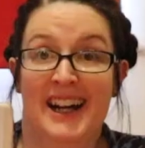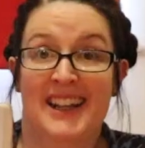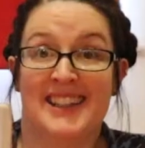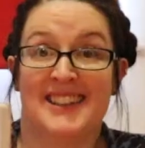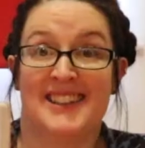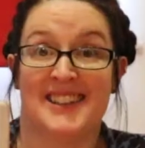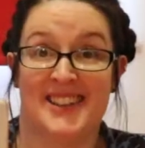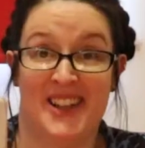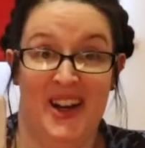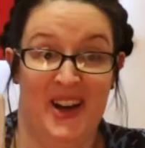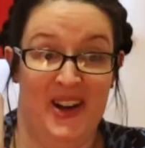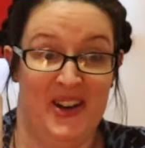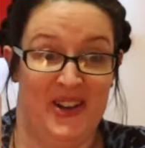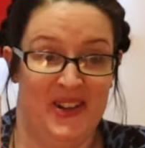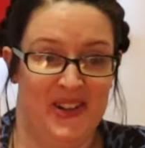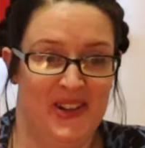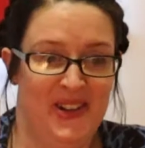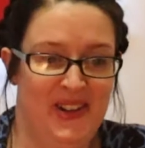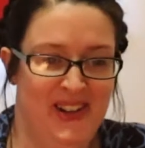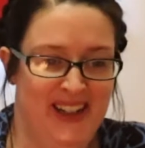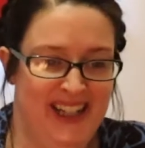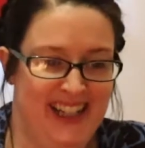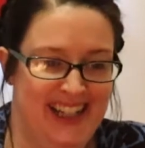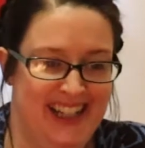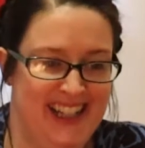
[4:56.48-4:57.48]
So
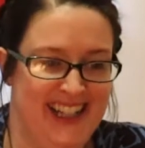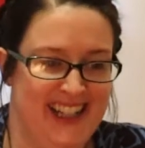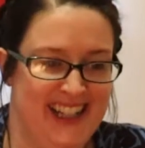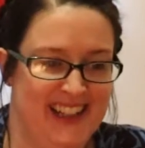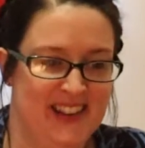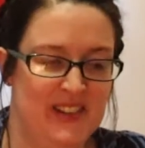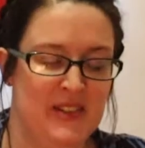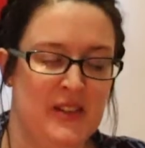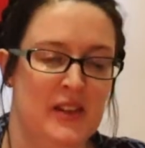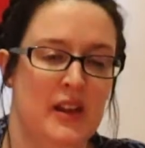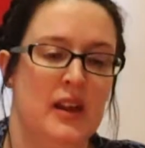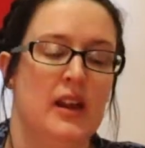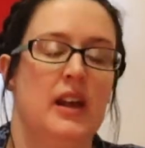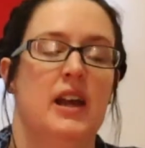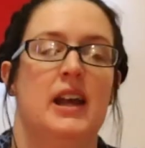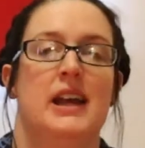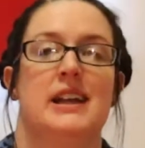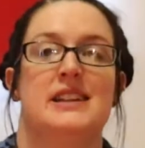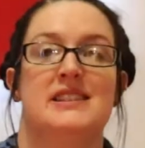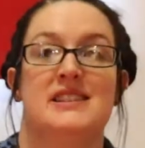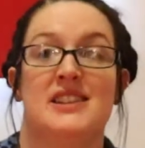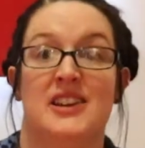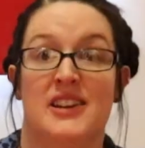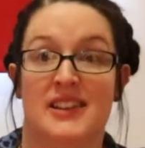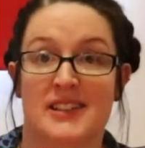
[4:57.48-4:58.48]

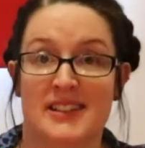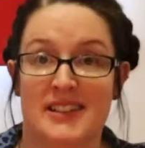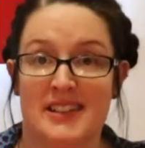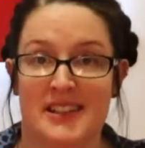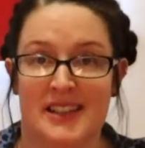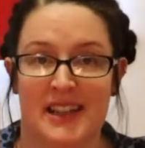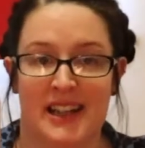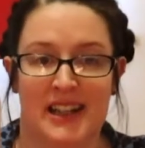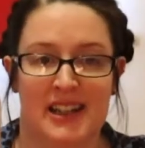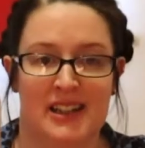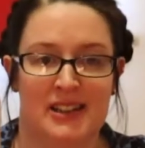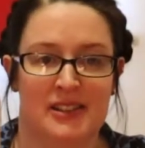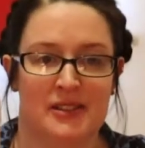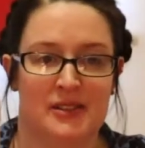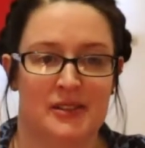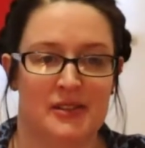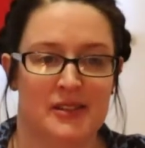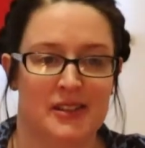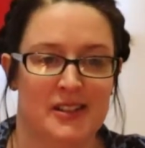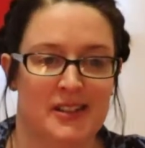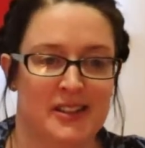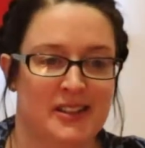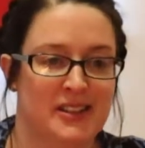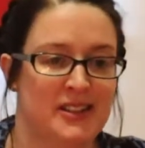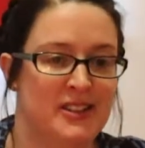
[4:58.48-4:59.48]
it turns out
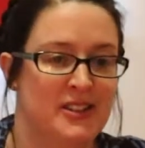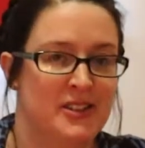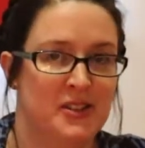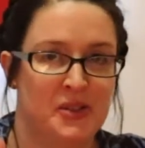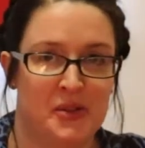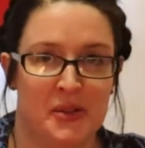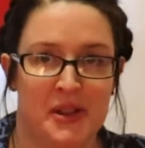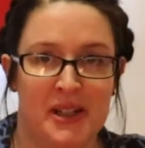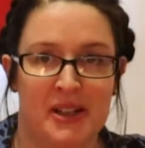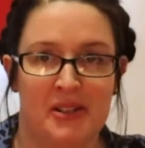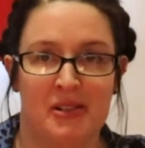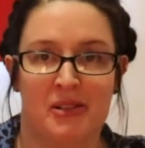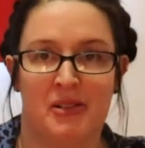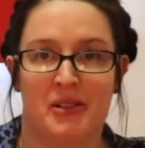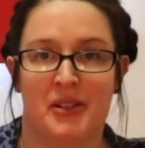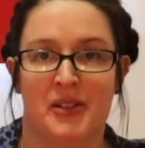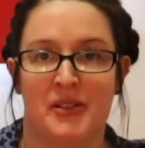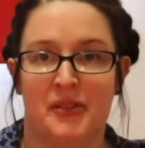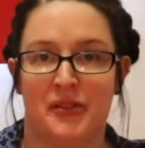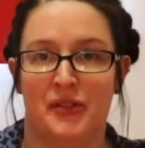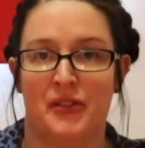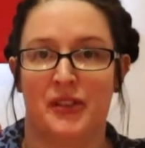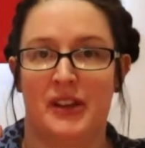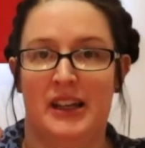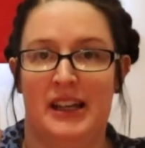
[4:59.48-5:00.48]
doing all
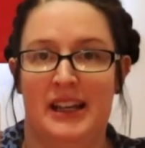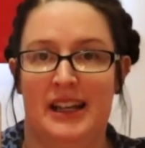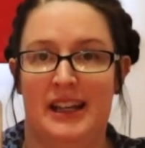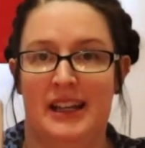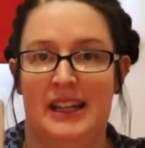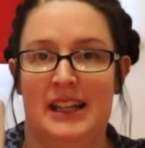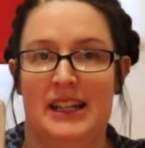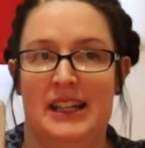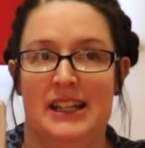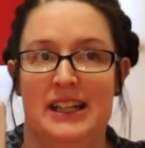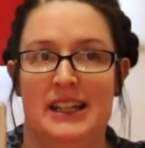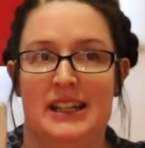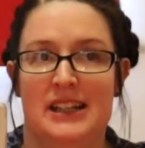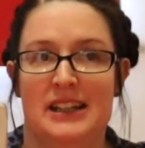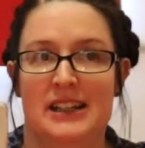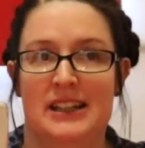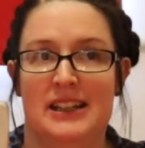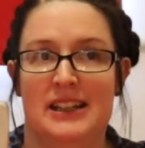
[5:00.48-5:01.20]
of the